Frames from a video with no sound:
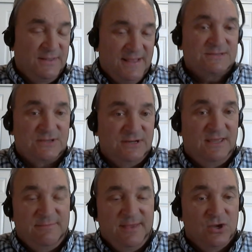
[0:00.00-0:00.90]
That's going to
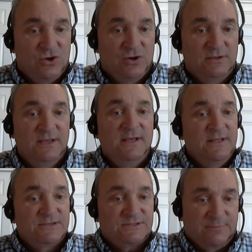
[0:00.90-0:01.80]
give me a good
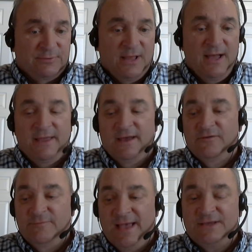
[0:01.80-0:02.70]
supply
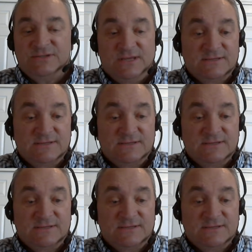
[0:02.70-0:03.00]
of magazines.